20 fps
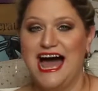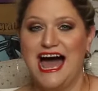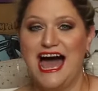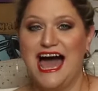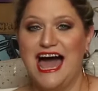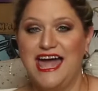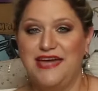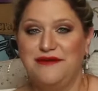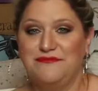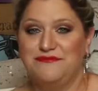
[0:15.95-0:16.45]

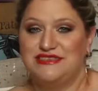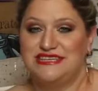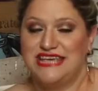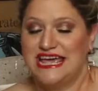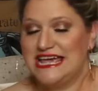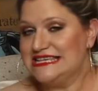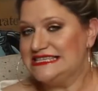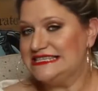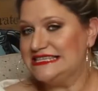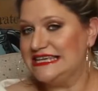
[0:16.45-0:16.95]
I'm
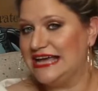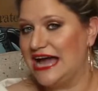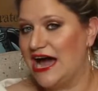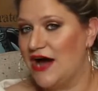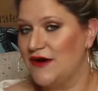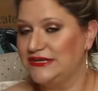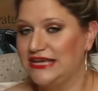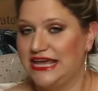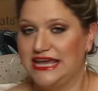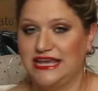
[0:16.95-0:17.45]
testing
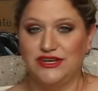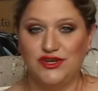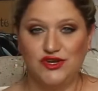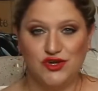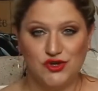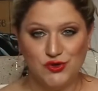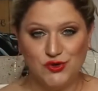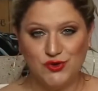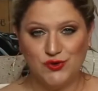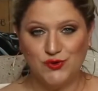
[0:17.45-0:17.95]
out a
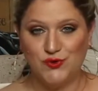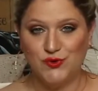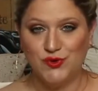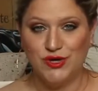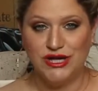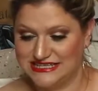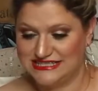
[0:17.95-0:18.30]
new